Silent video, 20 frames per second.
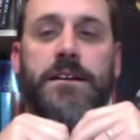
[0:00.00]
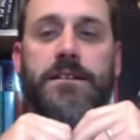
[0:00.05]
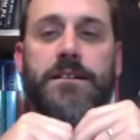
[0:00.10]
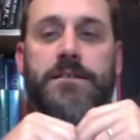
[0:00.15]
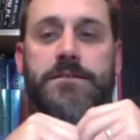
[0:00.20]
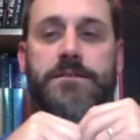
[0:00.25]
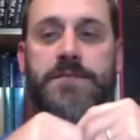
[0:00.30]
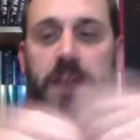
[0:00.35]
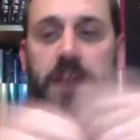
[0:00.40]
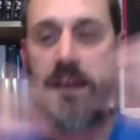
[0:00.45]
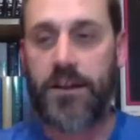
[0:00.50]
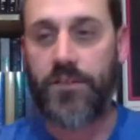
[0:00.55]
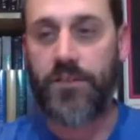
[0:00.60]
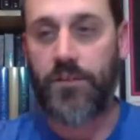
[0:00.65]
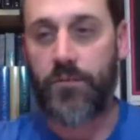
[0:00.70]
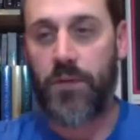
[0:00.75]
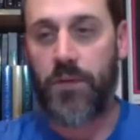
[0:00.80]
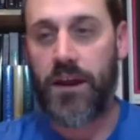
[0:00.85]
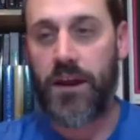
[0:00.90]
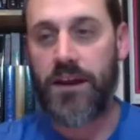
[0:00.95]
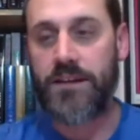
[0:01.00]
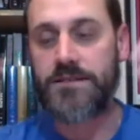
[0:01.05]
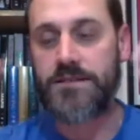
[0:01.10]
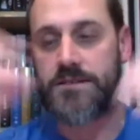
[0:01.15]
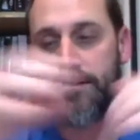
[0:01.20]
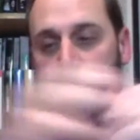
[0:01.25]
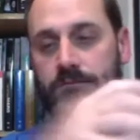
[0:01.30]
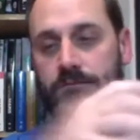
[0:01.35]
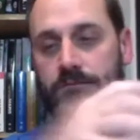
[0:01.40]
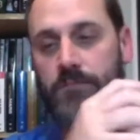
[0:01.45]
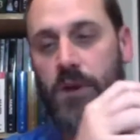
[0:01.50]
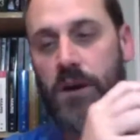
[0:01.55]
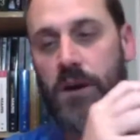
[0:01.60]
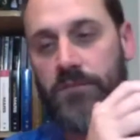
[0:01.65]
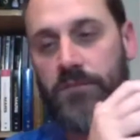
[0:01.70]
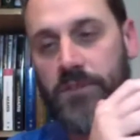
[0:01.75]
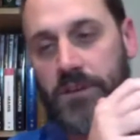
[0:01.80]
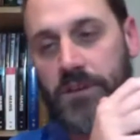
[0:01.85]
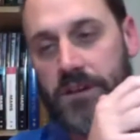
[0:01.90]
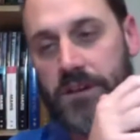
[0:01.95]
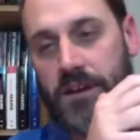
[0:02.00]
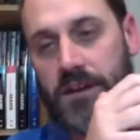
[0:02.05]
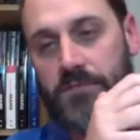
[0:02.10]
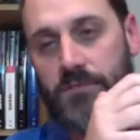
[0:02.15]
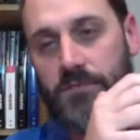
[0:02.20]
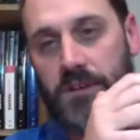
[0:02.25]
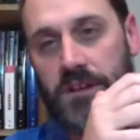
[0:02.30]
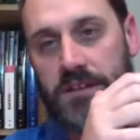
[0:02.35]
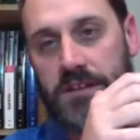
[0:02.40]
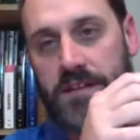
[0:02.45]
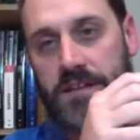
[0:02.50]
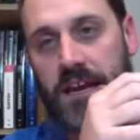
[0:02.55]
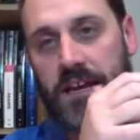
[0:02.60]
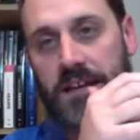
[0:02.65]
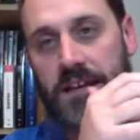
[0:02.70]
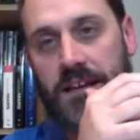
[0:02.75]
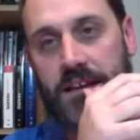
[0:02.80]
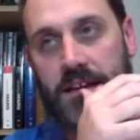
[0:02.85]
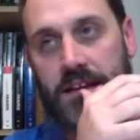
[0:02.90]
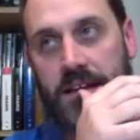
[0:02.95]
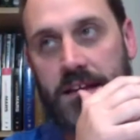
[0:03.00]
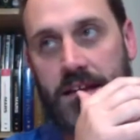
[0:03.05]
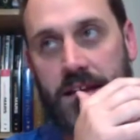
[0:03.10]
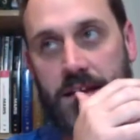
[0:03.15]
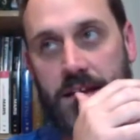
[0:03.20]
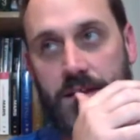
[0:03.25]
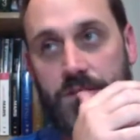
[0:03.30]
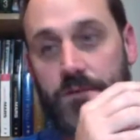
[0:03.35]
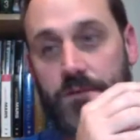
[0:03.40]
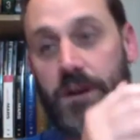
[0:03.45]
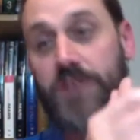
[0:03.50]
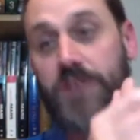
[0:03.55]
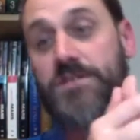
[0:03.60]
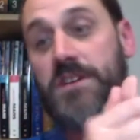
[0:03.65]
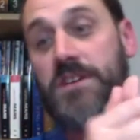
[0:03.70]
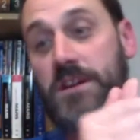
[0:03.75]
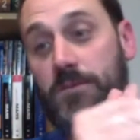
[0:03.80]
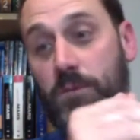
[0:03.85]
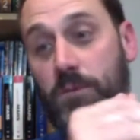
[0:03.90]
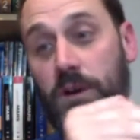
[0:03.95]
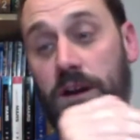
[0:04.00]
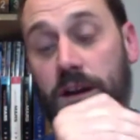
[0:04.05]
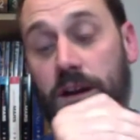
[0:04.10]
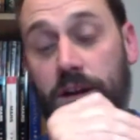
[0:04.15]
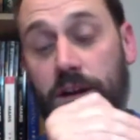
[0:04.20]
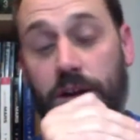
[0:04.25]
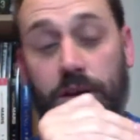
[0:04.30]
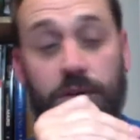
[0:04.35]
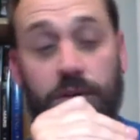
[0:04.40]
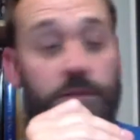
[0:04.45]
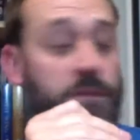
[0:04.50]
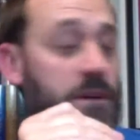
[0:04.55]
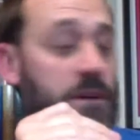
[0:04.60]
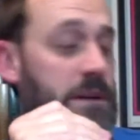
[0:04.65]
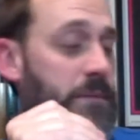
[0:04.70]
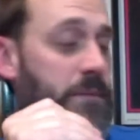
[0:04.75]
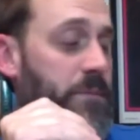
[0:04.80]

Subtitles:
taking the reins of Marvel and really taking it in a direction he wanted to go.